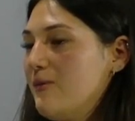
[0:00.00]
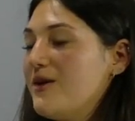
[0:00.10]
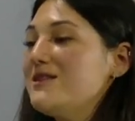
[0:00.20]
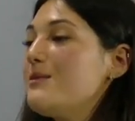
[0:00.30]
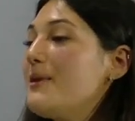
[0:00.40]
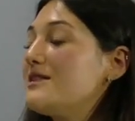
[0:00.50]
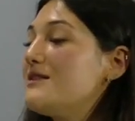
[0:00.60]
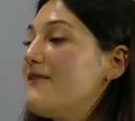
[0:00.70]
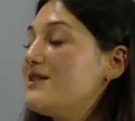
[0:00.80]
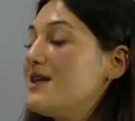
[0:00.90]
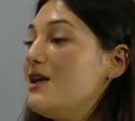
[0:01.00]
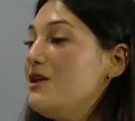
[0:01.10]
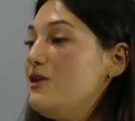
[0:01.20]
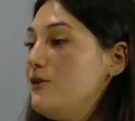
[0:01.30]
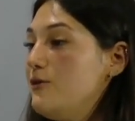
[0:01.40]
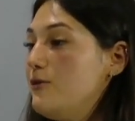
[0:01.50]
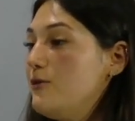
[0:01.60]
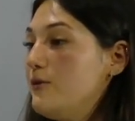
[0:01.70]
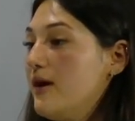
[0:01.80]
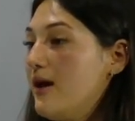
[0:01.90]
is the best advice that you